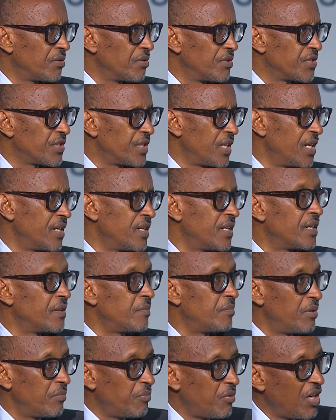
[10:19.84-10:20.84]
concern,
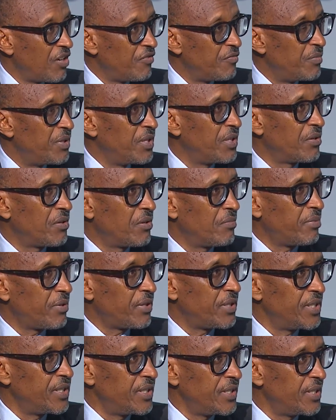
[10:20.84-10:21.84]
and people have been
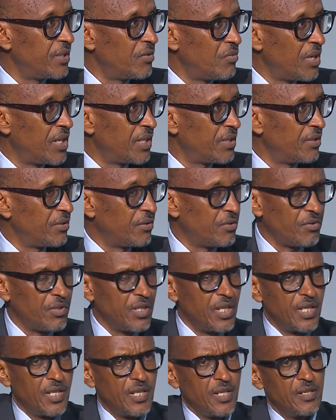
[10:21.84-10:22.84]
cooperating, working
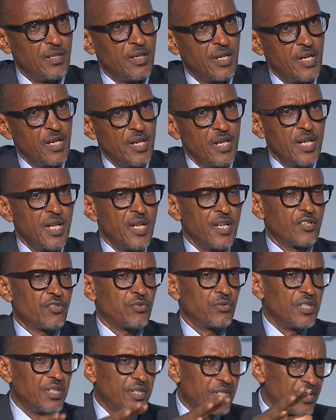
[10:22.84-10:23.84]
together.
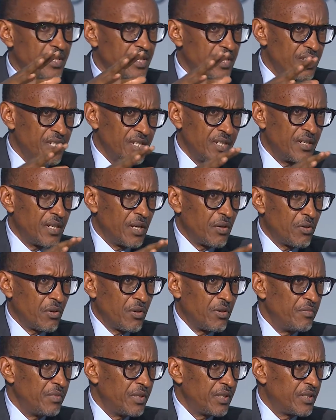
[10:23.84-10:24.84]
So it's in the
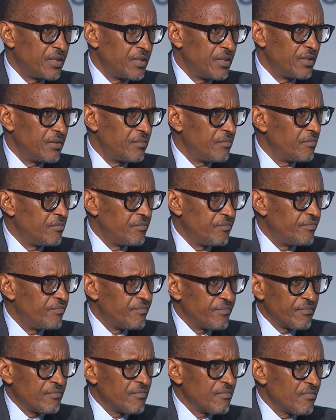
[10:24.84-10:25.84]
economic
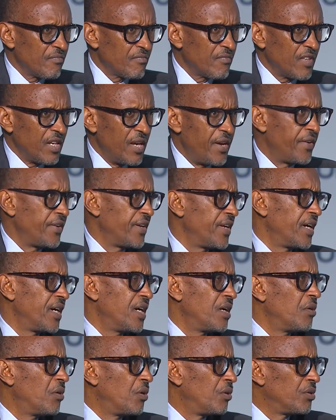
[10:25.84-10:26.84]

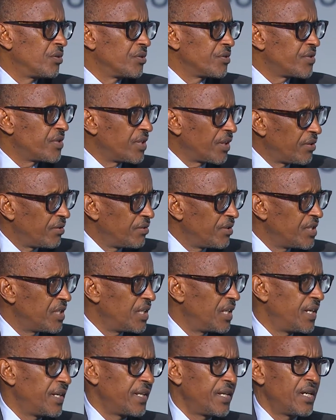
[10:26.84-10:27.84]
area or
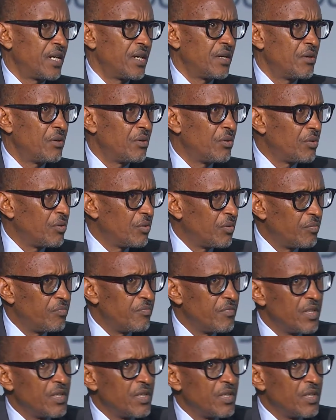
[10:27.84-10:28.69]
security area or